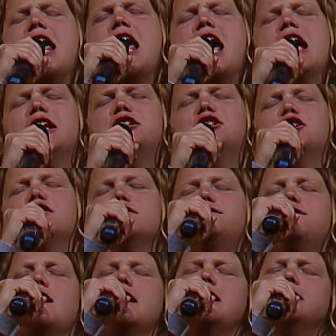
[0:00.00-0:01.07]
they
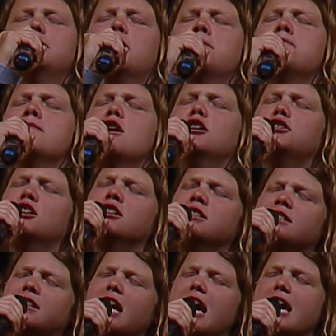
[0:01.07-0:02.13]
excavate the
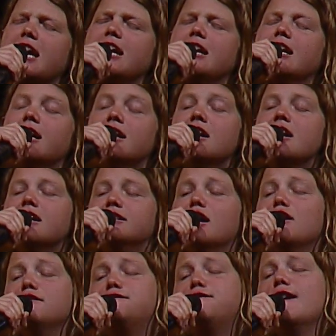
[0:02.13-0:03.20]
modern day,
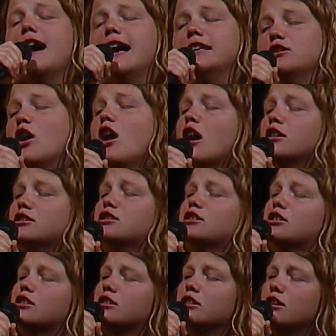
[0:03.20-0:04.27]
they'll find
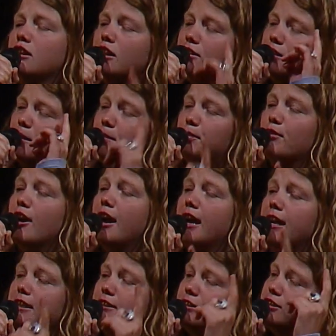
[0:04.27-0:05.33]
us, the
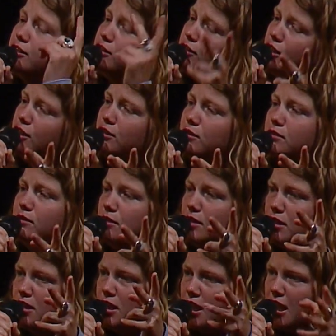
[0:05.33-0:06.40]
brand
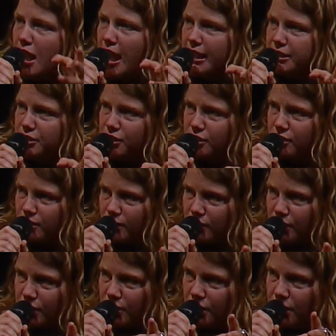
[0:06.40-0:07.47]
new
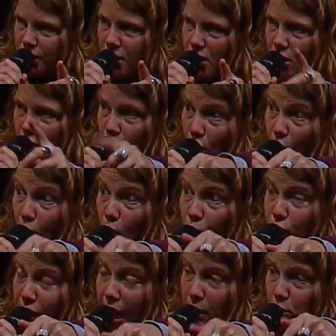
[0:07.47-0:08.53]
ancient.
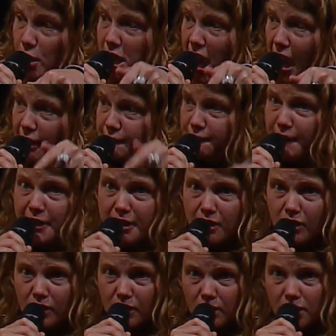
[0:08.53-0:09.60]
All that we have
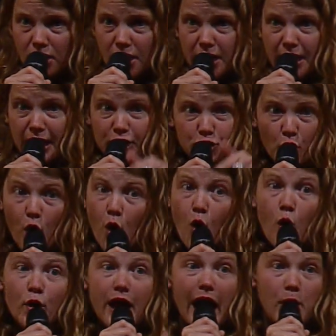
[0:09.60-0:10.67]
here is
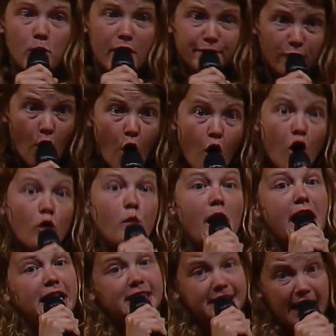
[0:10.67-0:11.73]
all that we've
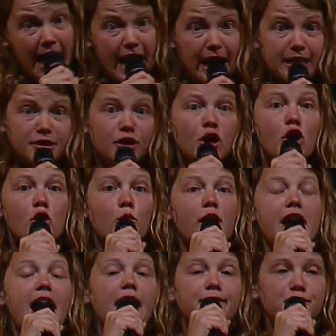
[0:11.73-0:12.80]
always had.
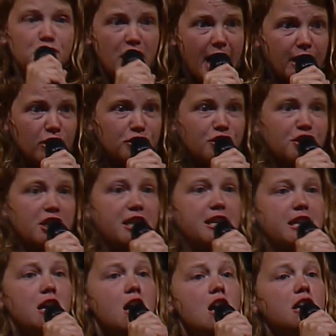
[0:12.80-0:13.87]
We have
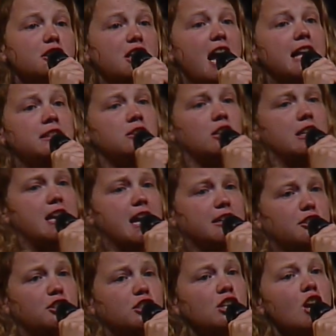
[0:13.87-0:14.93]
jealousy,
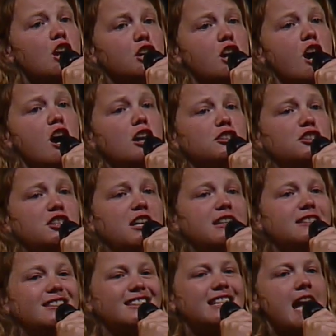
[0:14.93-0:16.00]
tenderness,
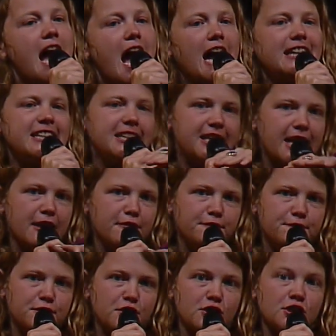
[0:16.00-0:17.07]
curses, and
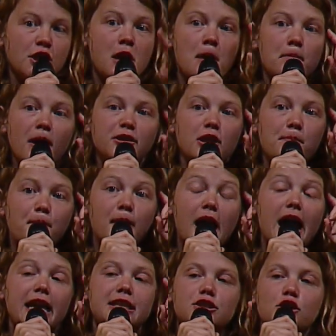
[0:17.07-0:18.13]
gifts. But the
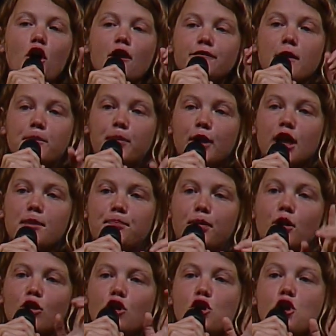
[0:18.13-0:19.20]
plight of a
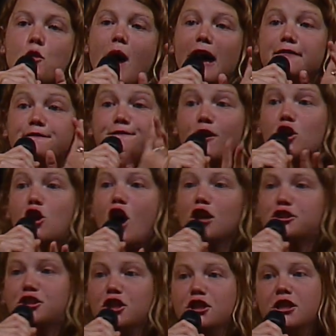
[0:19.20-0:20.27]
people who have
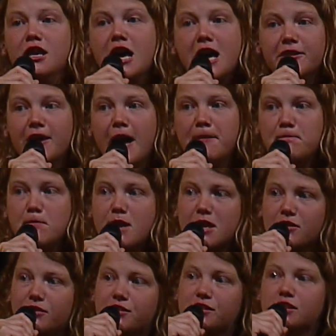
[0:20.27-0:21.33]
forgotten their
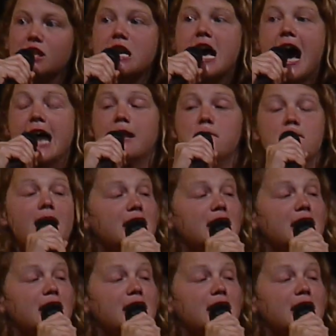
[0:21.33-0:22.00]
myths and